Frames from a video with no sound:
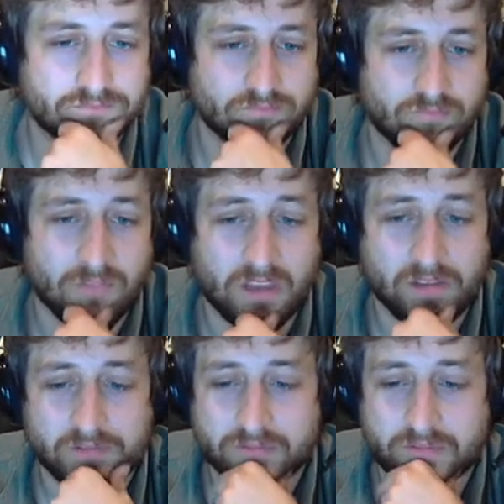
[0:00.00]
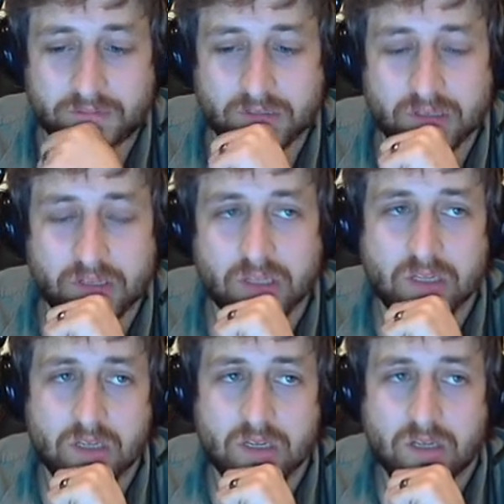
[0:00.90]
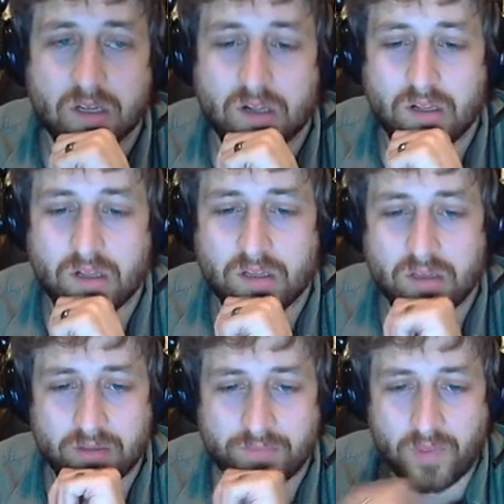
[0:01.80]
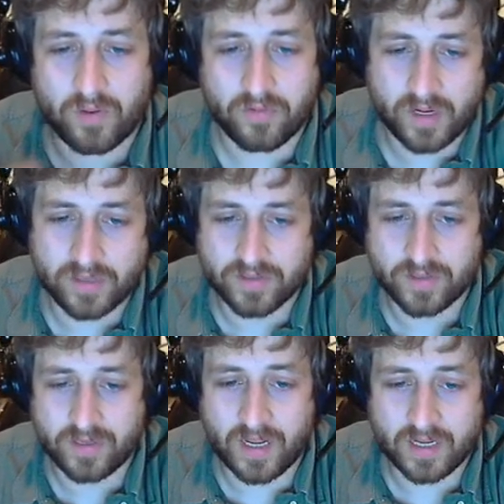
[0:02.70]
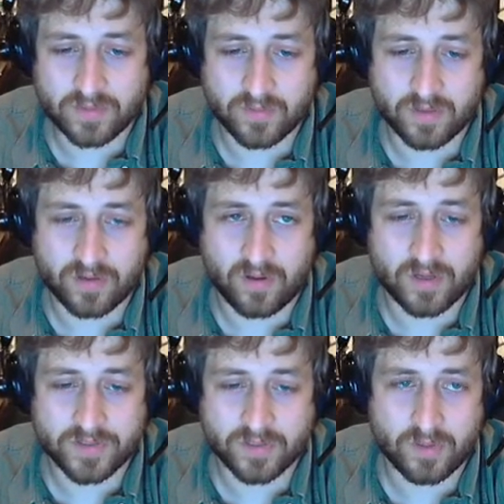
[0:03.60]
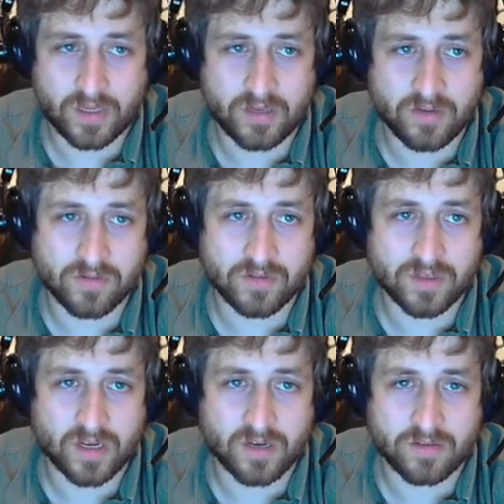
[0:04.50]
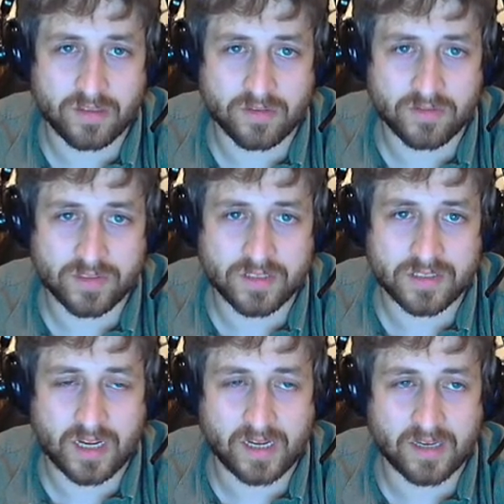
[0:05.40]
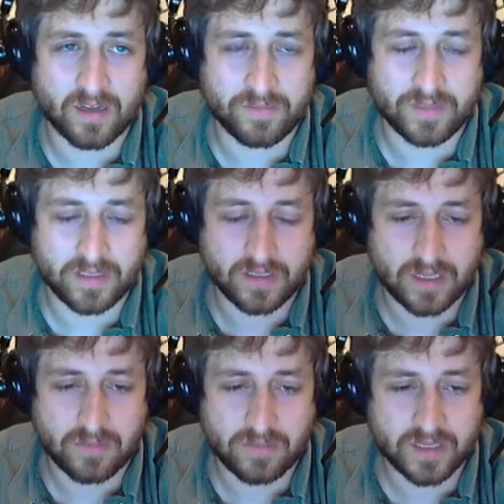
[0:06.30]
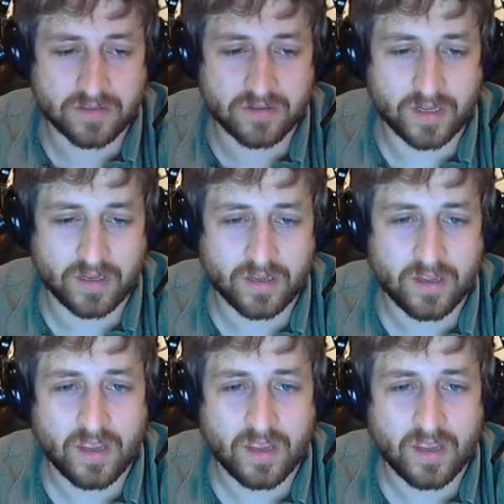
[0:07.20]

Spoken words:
Yeah. Alright, so the next one, also a huge kind of deal, is the second update that came yesterday.